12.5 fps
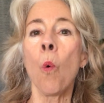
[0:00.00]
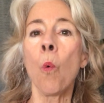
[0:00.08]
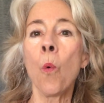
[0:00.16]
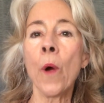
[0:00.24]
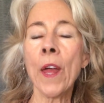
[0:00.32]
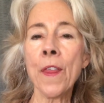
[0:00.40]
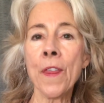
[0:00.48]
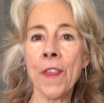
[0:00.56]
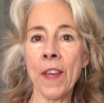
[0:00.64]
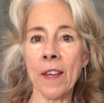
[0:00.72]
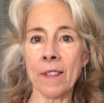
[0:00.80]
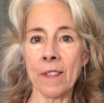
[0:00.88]
with
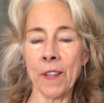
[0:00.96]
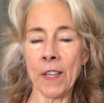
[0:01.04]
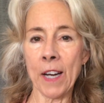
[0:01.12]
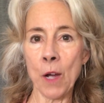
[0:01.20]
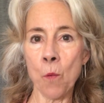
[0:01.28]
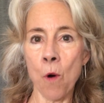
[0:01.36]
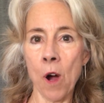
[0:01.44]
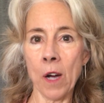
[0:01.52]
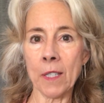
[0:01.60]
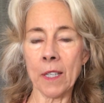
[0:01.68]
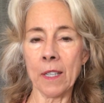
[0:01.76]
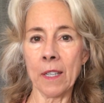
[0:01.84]
this that I
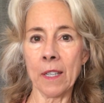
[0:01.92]
want.